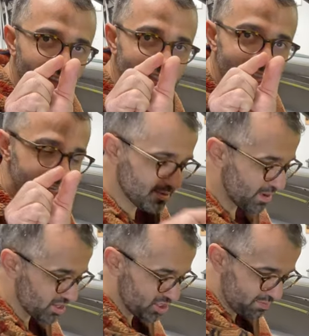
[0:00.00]
This
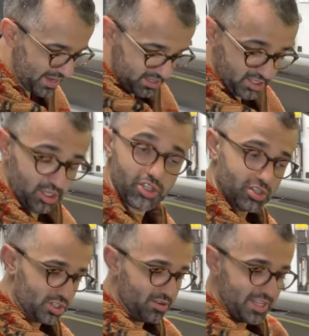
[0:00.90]
much spacing
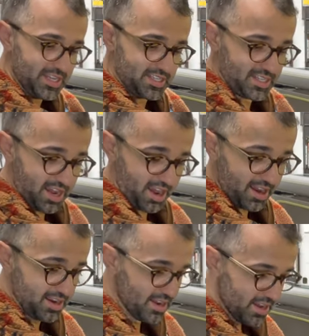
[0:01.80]
just on this
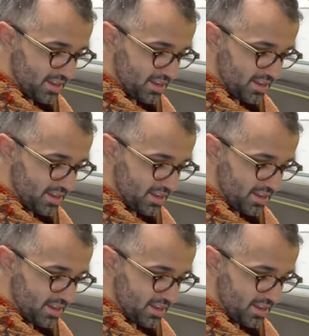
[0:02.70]
side